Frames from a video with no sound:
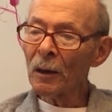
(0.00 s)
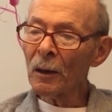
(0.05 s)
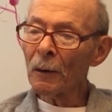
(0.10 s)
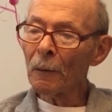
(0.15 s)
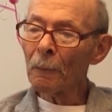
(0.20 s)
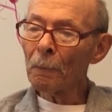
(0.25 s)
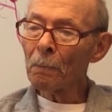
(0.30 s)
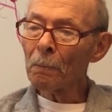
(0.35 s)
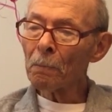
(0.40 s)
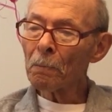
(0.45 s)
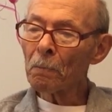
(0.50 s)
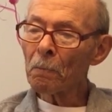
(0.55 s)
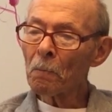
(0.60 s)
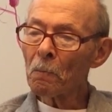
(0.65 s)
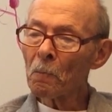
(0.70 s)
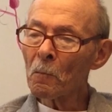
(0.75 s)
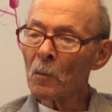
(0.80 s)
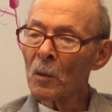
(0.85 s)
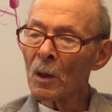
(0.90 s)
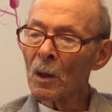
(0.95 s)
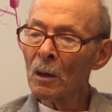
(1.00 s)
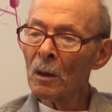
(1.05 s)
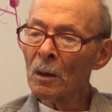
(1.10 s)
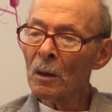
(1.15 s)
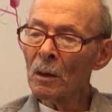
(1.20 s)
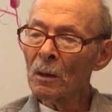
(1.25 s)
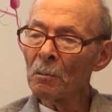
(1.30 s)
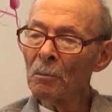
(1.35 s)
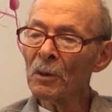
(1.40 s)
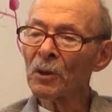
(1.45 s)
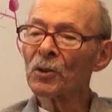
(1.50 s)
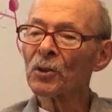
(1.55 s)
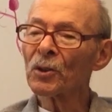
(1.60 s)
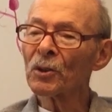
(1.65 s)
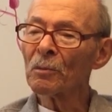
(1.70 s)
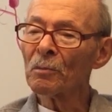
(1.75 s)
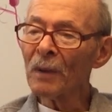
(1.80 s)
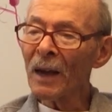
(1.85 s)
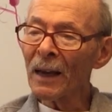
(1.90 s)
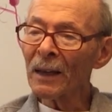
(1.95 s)
um,
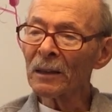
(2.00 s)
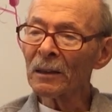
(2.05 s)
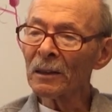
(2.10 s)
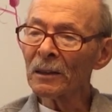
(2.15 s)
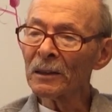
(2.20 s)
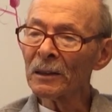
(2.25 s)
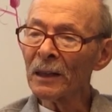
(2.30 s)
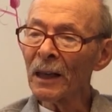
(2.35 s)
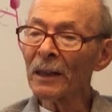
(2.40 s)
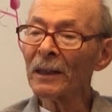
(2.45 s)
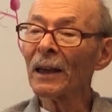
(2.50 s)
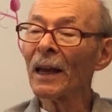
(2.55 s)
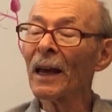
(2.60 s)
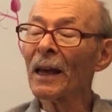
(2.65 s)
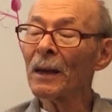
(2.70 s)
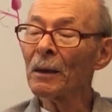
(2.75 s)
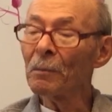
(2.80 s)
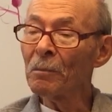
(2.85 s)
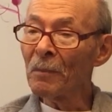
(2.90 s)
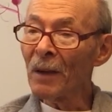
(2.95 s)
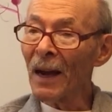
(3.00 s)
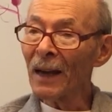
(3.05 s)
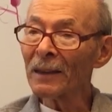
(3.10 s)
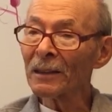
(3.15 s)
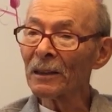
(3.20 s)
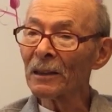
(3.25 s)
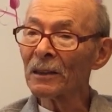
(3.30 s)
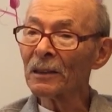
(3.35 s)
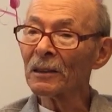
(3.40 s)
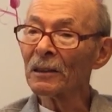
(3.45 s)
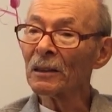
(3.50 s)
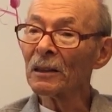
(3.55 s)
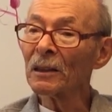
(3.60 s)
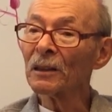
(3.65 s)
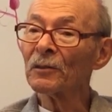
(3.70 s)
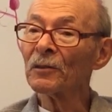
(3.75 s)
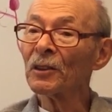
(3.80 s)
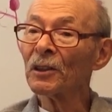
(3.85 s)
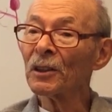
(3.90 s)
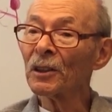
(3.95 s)
Missus Madeline and Abe Madeline
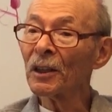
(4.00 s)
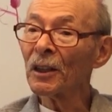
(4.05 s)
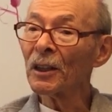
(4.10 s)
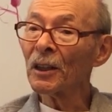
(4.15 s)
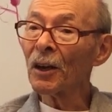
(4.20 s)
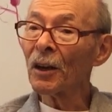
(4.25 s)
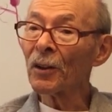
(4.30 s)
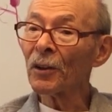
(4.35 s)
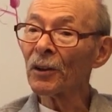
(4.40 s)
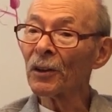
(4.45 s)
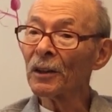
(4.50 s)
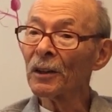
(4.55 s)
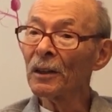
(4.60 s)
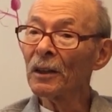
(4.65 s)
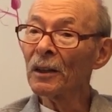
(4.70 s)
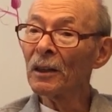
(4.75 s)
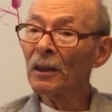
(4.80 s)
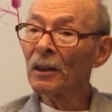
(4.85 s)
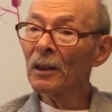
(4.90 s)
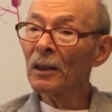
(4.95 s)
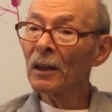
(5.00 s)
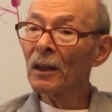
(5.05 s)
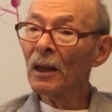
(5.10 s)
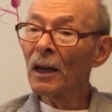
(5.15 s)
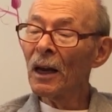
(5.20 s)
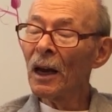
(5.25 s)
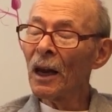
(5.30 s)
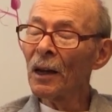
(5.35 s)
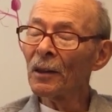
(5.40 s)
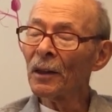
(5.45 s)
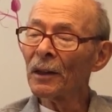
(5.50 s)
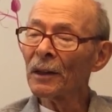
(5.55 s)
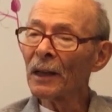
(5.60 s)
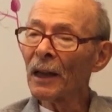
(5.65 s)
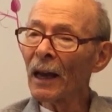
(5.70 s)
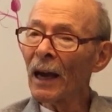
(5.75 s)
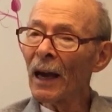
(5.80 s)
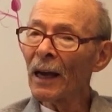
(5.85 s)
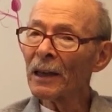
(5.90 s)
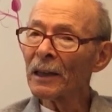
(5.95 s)
lived in the other.
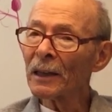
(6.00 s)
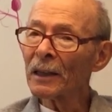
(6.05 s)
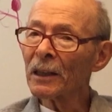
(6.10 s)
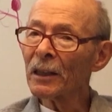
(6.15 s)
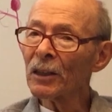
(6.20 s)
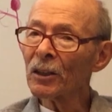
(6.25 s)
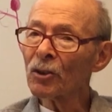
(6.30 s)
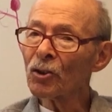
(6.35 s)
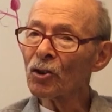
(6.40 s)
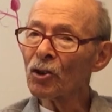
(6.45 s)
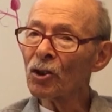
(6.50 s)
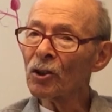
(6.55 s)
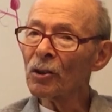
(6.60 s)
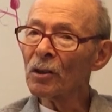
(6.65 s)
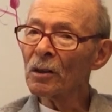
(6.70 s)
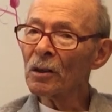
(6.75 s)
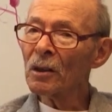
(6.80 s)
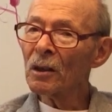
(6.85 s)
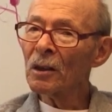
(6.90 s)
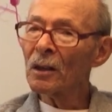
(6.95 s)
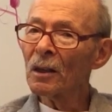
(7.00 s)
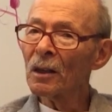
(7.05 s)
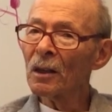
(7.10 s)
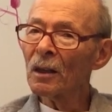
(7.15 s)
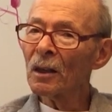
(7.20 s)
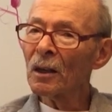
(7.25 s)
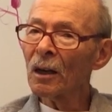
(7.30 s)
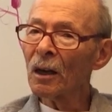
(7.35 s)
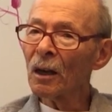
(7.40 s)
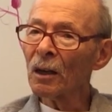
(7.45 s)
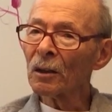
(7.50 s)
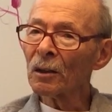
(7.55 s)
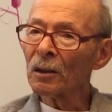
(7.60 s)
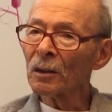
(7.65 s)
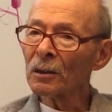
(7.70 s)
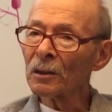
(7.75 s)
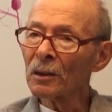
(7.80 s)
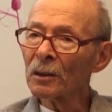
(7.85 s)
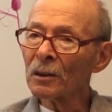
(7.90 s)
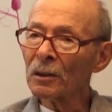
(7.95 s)
Then they had a kitchen, a
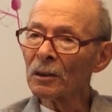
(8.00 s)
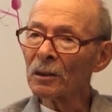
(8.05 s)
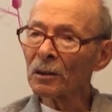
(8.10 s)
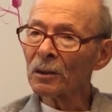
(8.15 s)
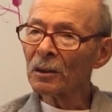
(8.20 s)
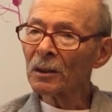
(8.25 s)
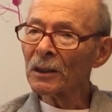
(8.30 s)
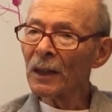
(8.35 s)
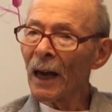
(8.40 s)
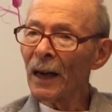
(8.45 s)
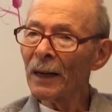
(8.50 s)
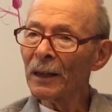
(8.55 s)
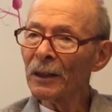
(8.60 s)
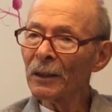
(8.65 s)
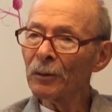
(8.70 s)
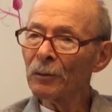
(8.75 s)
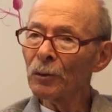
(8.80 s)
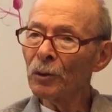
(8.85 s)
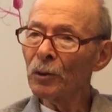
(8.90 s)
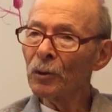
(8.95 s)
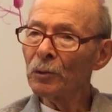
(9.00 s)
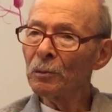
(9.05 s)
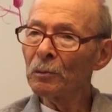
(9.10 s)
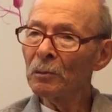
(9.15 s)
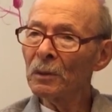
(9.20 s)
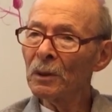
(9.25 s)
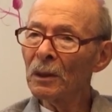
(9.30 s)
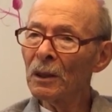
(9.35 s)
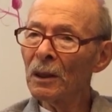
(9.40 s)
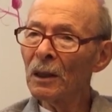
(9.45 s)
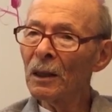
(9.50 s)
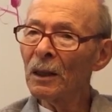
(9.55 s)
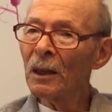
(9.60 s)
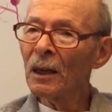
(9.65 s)
little dining room,